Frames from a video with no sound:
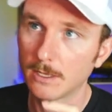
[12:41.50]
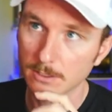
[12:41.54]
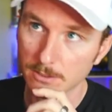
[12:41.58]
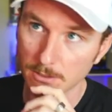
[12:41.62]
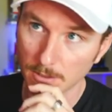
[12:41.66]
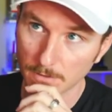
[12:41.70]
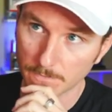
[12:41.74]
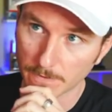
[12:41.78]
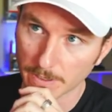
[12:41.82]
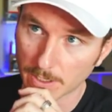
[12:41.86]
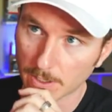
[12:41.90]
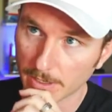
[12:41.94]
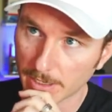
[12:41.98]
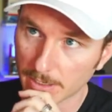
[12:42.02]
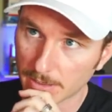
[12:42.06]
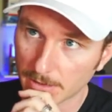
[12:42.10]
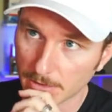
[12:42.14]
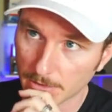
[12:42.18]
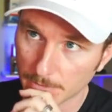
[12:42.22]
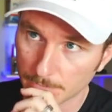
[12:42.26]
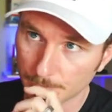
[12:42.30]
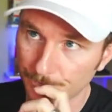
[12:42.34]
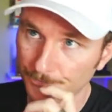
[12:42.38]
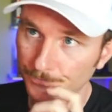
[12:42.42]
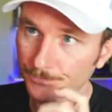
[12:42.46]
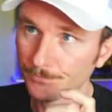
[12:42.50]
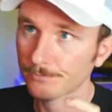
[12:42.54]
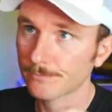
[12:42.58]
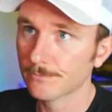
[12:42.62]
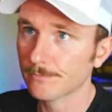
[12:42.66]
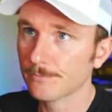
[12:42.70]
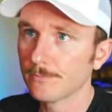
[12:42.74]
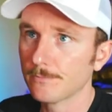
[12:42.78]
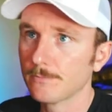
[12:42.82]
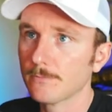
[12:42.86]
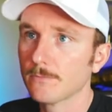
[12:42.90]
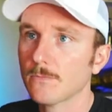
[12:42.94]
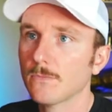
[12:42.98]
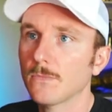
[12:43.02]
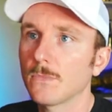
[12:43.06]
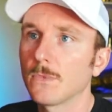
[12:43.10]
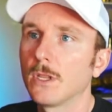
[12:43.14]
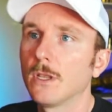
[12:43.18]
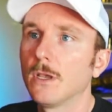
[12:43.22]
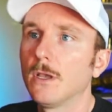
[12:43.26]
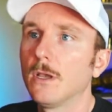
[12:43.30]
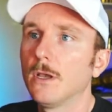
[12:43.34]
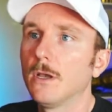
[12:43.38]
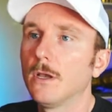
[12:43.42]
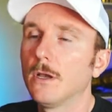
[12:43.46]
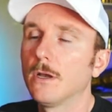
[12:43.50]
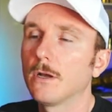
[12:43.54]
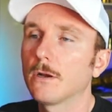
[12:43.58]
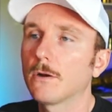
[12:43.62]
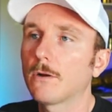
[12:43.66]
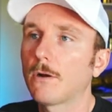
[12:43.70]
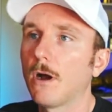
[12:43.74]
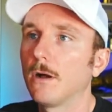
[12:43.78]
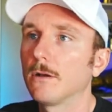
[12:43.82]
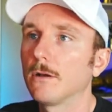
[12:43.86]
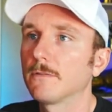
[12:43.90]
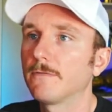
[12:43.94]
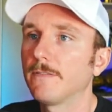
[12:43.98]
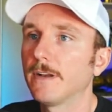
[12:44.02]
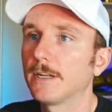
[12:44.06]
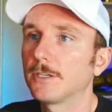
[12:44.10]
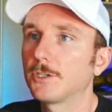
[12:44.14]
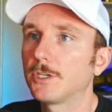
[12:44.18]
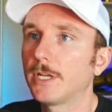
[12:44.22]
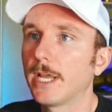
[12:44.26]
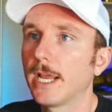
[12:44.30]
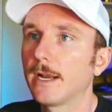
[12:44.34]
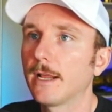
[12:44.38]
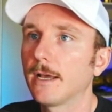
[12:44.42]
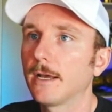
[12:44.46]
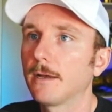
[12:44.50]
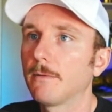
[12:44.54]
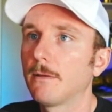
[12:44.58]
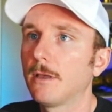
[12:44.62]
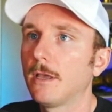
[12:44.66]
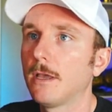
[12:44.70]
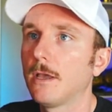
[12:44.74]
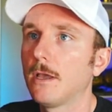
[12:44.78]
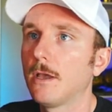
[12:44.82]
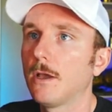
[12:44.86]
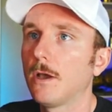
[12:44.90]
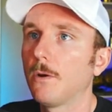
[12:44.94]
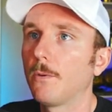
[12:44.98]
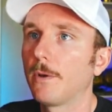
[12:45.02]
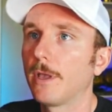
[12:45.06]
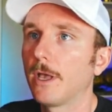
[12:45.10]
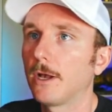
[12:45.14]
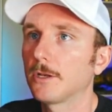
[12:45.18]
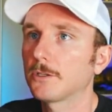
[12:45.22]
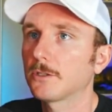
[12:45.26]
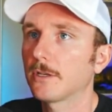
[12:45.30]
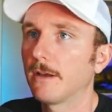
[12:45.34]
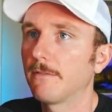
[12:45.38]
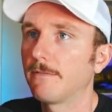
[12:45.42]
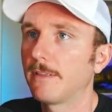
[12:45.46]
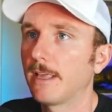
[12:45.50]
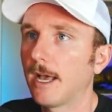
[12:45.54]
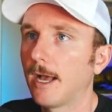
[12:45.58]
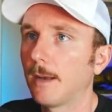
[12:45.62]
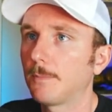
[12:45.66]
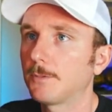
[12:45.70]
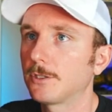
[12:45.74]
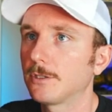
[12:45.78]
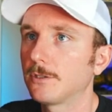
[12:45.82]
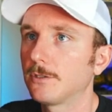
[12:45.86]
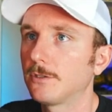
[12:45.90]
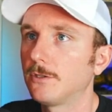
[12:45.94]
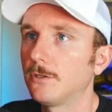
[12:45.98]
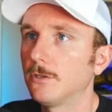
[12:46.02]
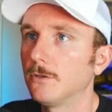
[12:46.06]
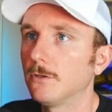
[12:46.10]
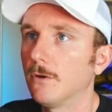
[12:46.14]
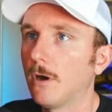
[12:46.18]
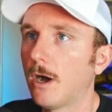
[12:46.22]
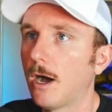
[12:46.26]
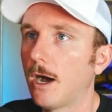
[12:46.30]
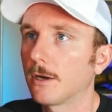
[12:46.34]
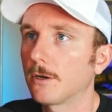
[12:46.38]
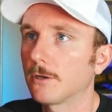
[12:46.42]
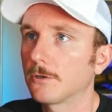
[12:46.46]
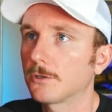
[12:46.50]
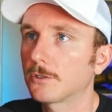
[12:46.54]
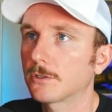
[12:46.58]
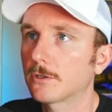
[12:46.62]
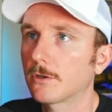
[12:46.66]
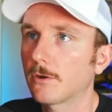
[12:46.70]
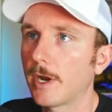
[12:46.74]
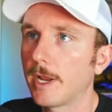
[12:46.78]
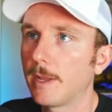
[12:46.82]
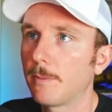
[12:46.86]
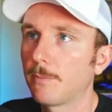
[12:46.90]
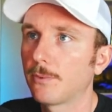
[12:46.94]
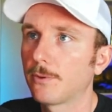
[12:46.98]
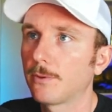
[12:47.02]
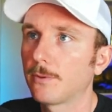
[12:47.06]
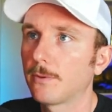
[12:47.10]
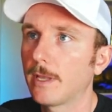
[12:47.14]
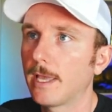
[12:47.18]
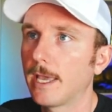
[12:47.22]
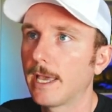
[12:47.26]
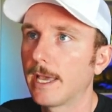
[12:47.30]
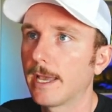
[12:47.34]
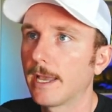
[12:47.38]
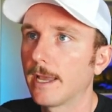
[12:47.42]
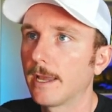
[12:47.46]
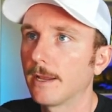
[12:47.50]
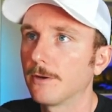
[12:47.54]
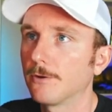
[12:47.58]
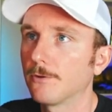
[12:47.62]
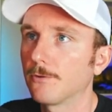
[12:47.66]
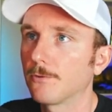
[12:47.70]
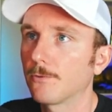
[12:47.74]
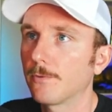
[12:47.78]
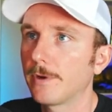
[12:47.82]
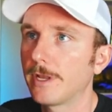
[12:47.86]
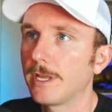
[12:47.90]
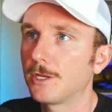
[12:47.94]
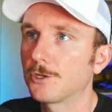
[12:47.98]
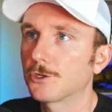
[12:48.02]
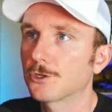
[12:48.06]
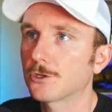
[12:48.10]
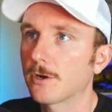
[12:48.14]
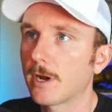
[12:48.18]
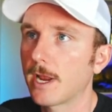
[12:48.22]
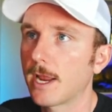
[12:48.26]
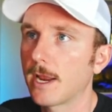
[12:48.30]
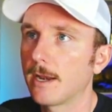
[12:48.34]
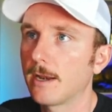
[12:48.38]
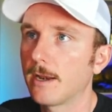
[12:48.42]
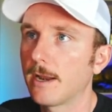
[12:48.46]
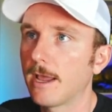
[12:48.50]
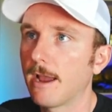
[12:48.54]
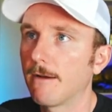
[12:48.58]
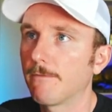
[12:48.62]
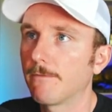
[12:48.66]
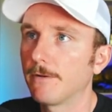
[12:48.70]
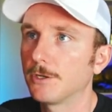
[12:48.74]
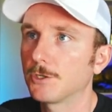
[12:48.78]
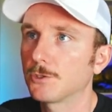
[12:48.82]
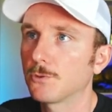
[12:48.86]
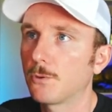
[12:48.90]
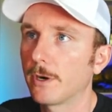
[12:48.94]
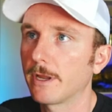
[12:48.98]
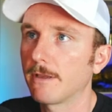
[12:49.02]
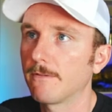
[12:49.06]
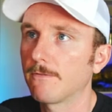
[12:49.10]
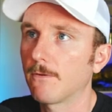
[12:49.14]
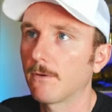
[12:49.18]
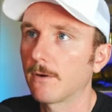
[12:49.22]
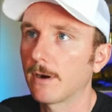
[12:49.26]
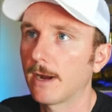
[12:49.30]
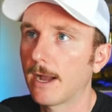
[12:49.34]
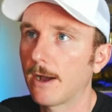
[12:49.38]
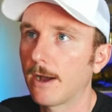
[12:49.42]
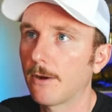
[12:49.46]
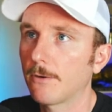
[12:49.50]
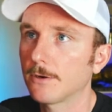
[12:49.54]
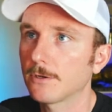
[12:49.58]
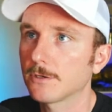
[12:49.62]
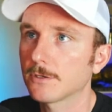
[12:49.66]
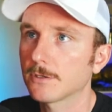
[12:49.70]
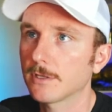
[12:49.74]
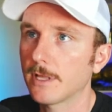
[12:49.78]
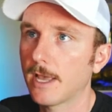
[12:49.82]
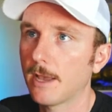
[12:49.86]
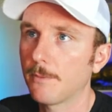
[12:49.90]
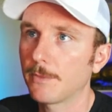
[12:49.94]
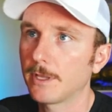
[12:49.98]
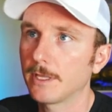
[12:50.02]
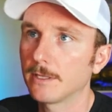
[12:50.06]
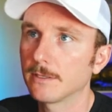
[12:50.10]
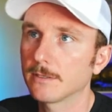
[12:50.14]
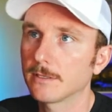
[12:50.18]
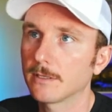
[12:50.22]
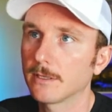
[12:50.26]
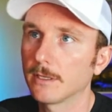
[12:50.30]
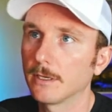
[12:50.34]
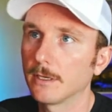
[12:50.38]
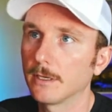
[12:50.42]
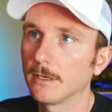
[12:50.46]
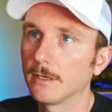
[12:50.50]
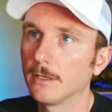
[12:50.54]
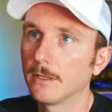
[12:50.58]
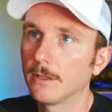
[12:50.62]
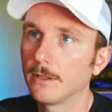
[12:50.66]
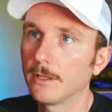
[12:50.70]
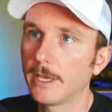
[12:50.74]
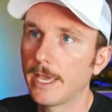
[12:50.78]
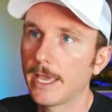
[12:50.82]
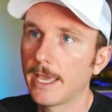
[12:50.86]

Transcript: So if we click crawl and fetch data, we also have the option to auto scrape and retrain every 24 hours. So that means the